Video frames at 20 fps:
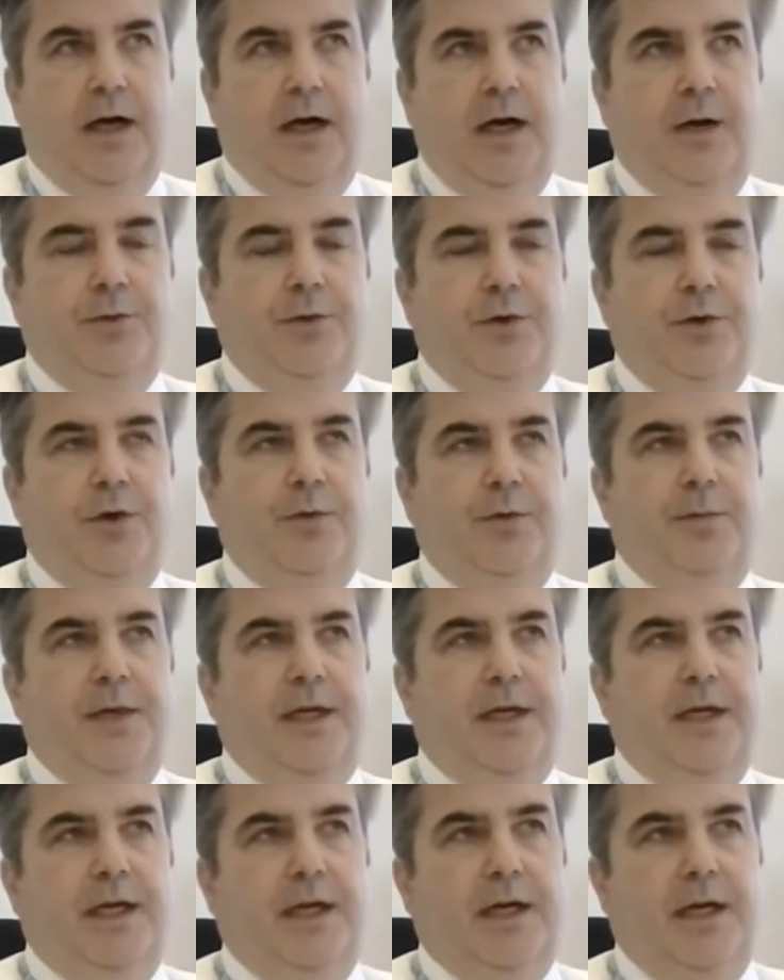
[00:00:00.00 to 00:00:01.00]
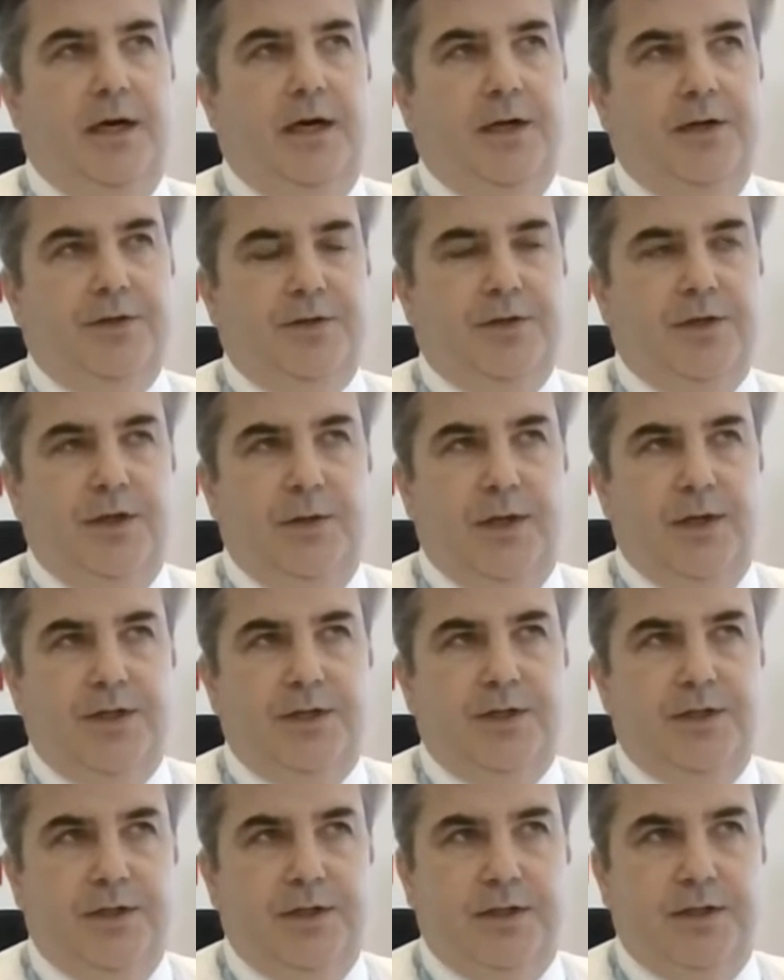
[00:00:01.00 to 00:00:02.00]
I would not be here answering
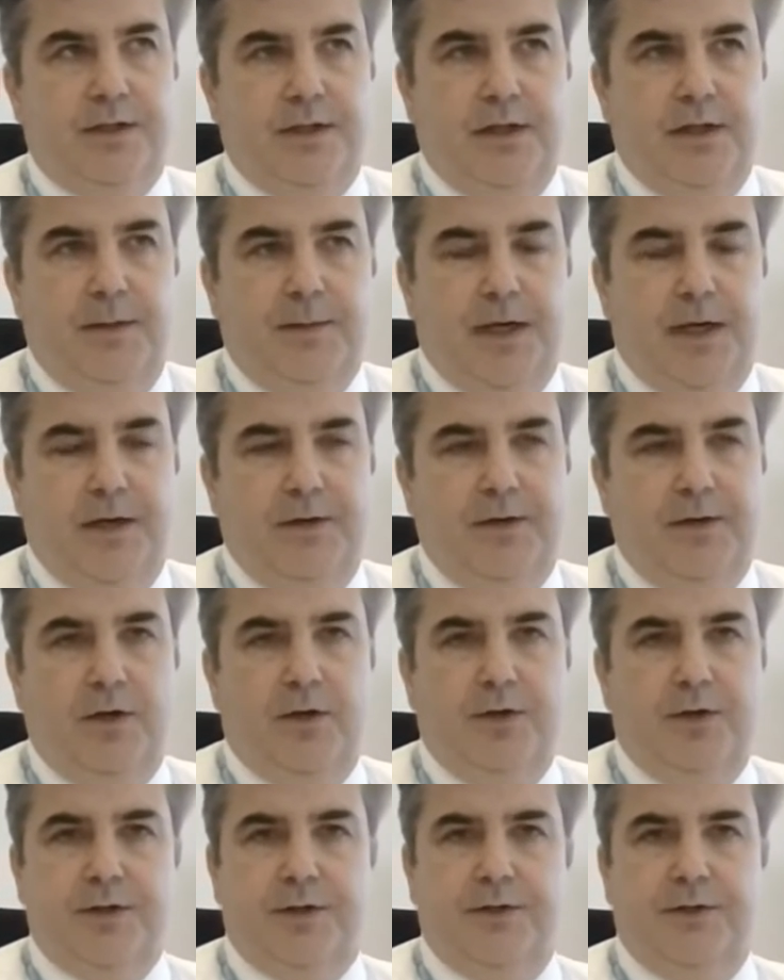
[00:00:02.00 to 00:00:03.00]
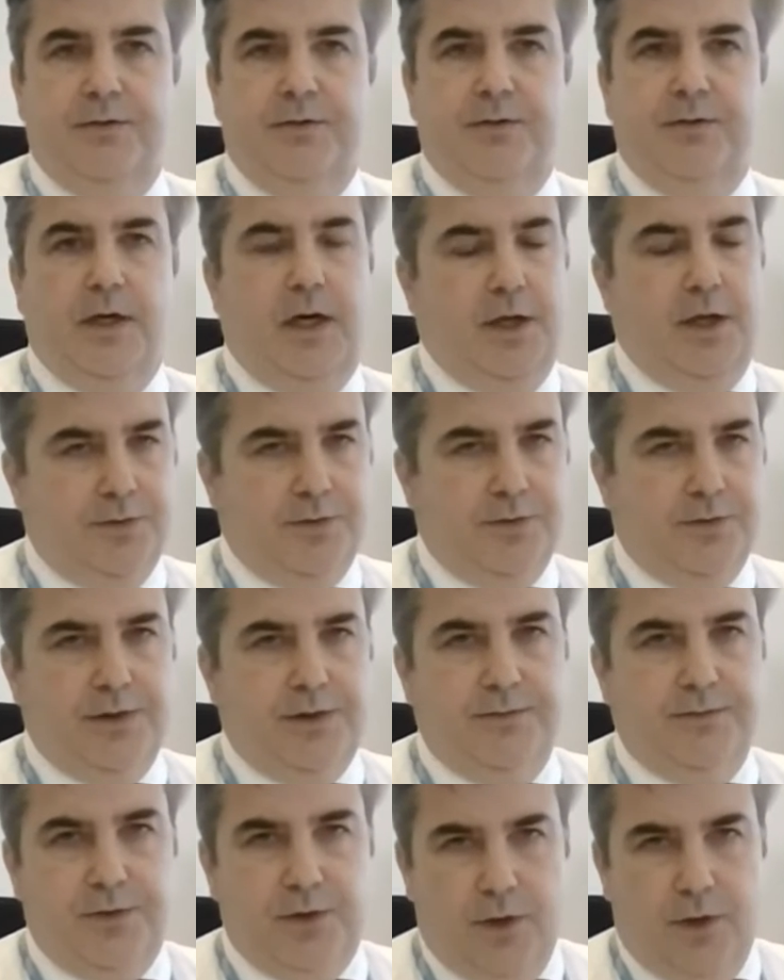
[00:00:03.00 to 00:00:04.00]
questions about the loss of
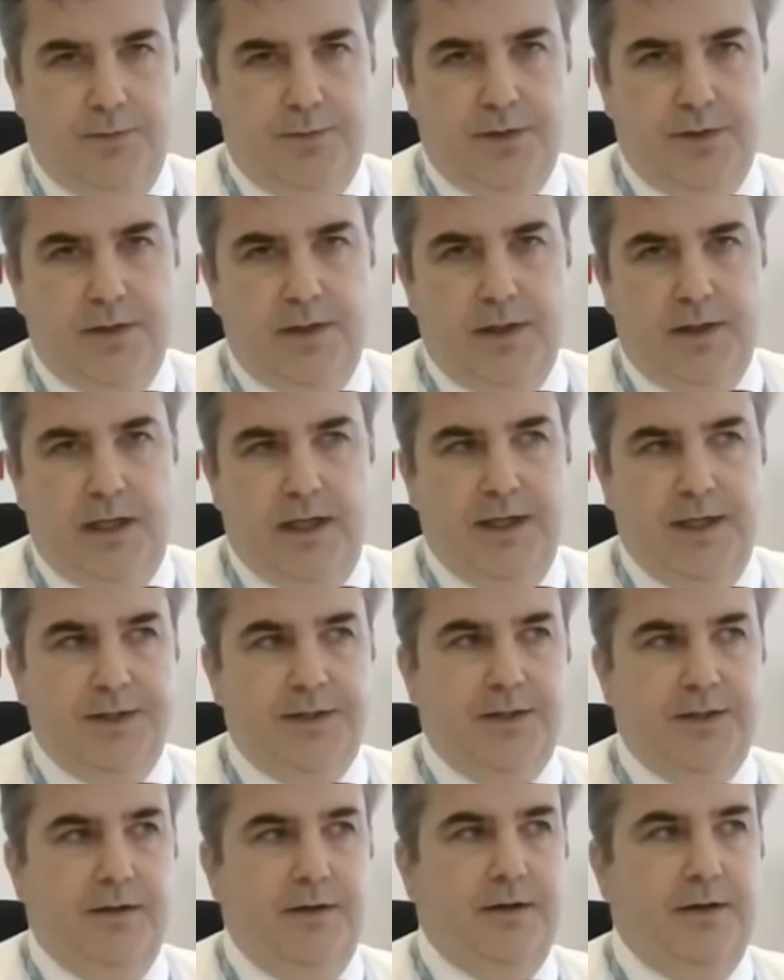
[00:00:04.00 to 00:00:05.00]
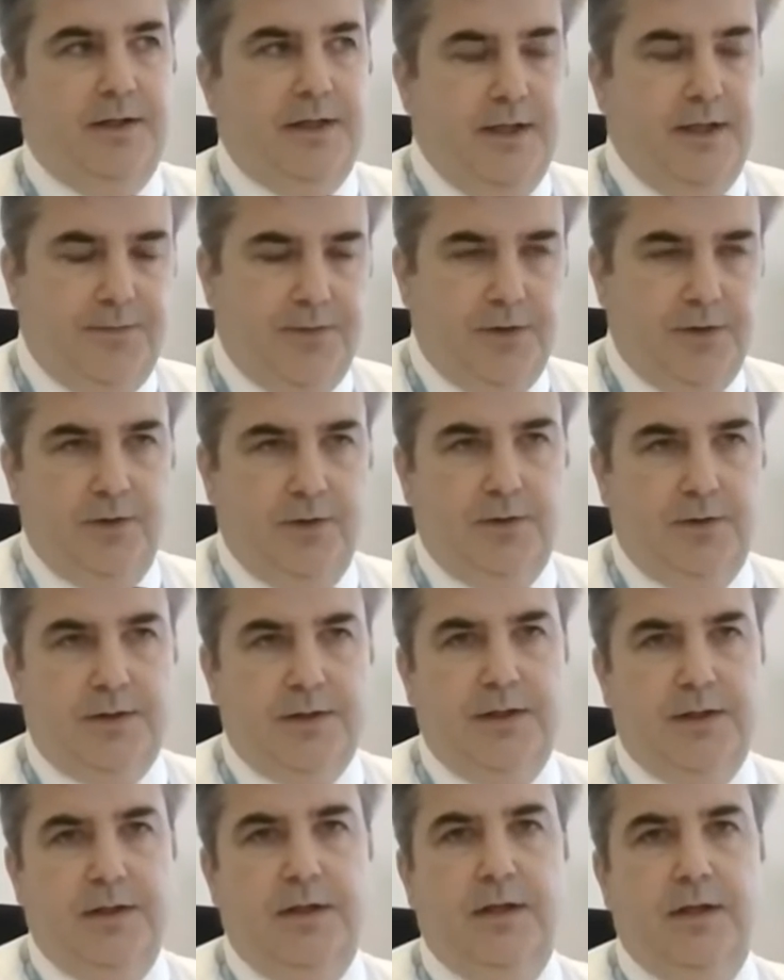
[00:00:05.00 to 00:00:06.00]
hundreds of jobs, as
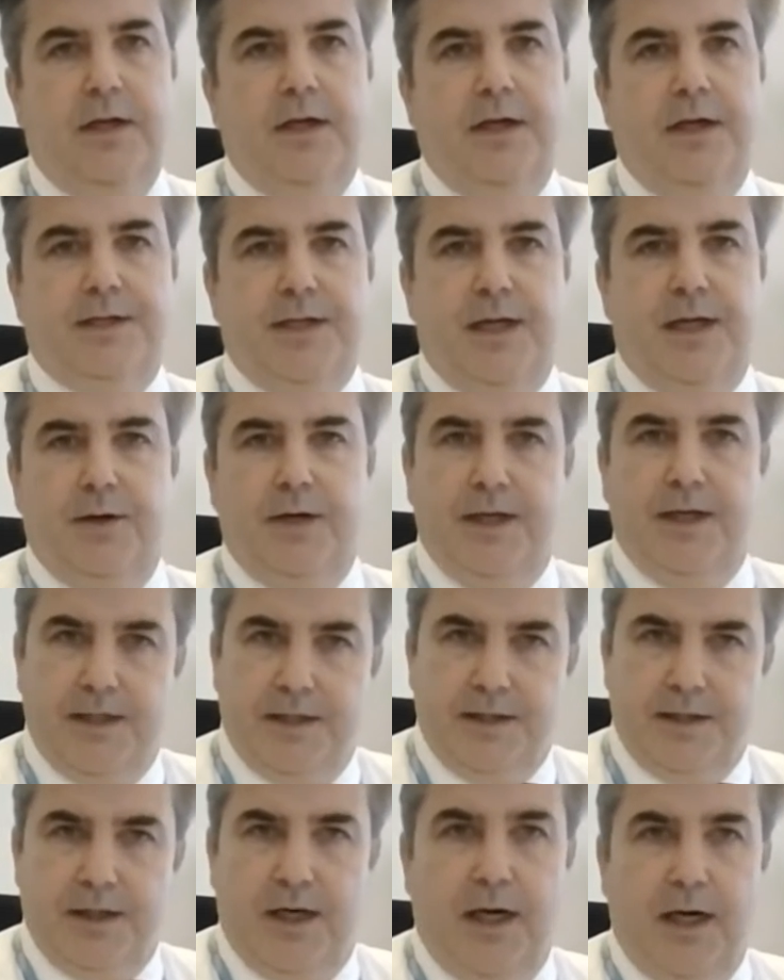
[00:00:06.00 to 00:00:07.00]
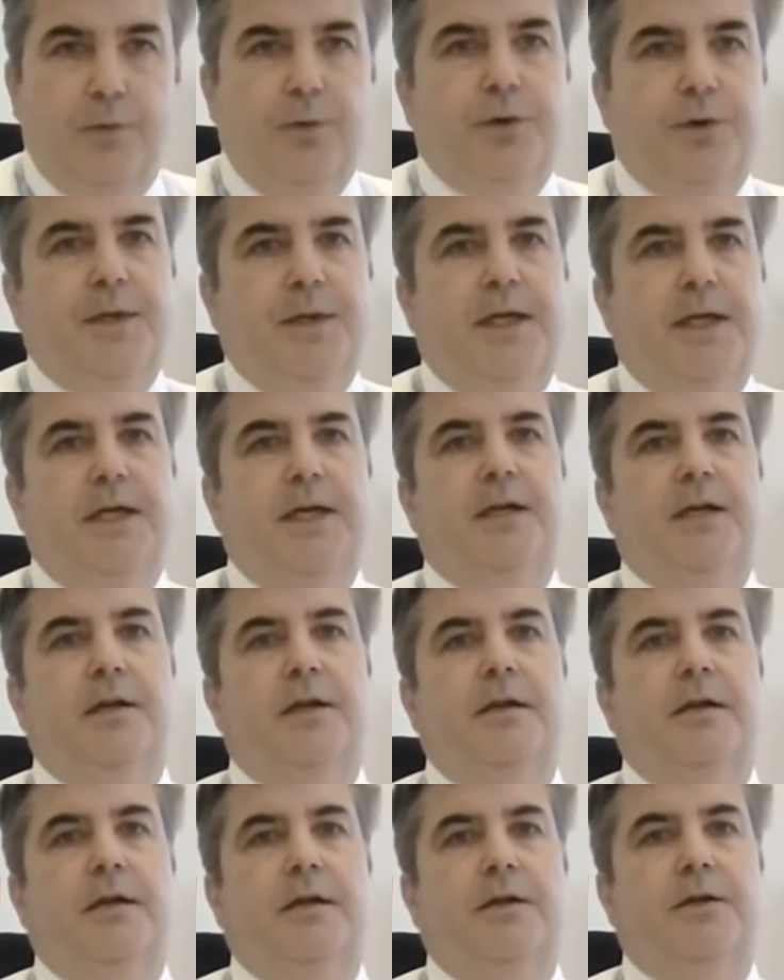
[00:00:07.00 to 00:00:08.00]
difficult as that is. I would be
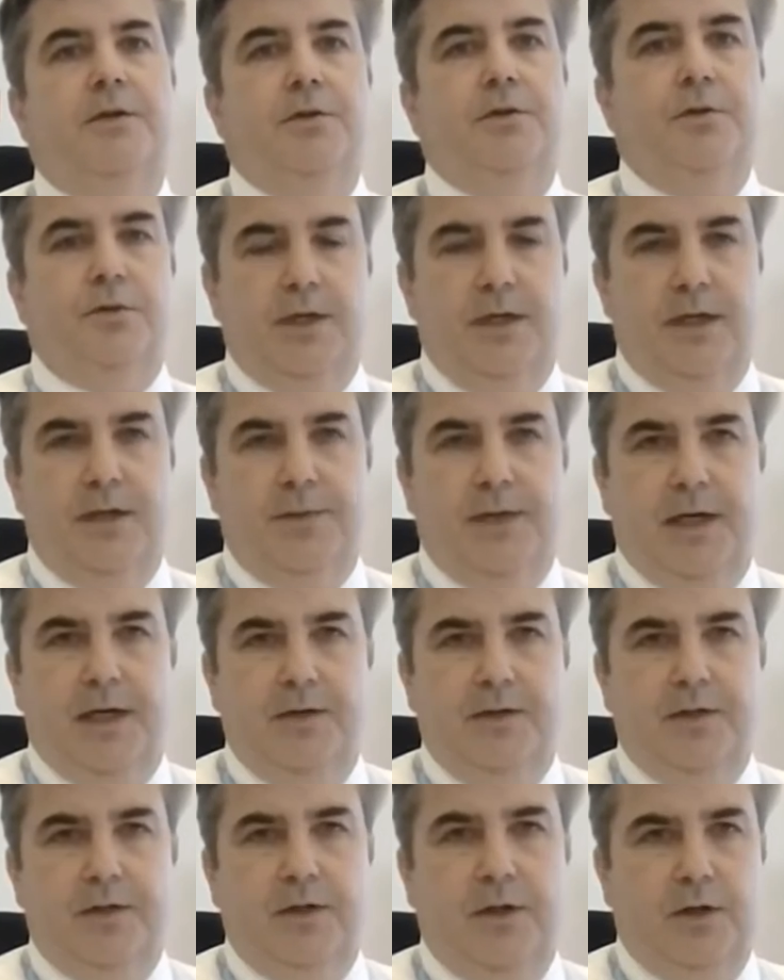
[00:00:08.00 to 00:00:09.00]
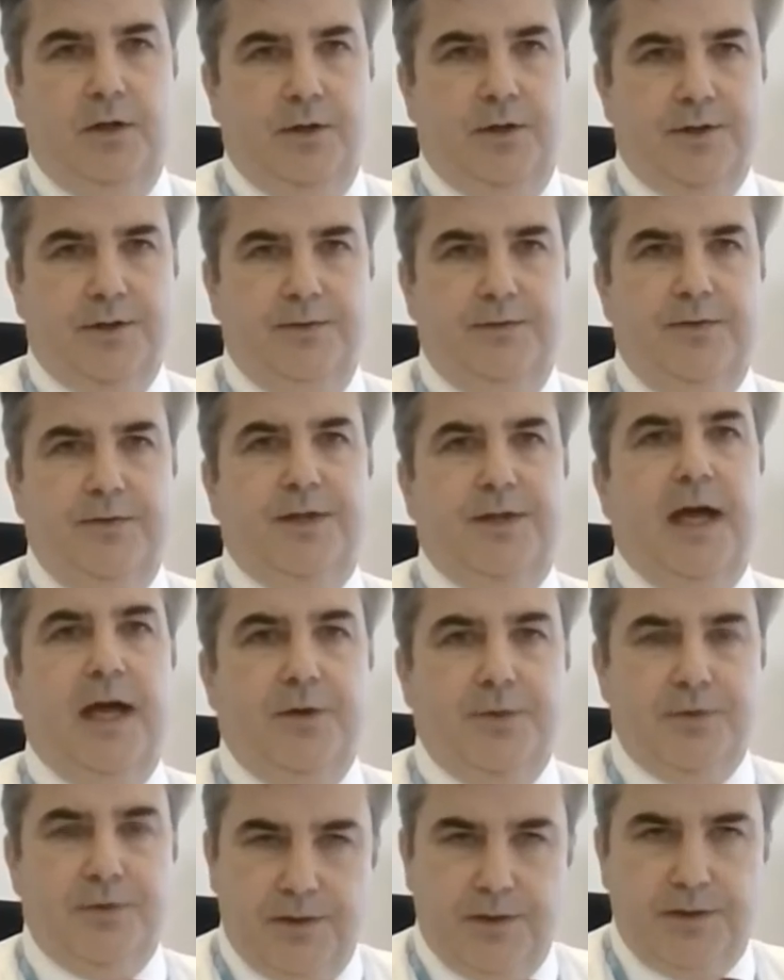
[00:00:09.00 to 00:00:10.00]
here talking about the loss of
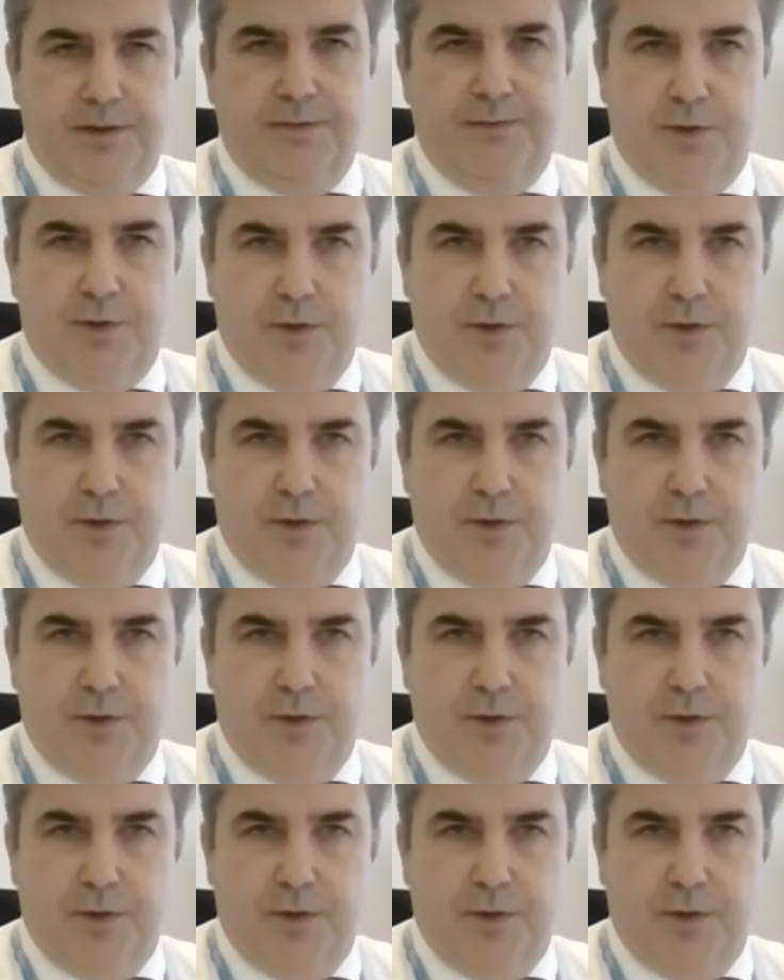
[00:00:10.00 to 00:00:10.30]
thousands of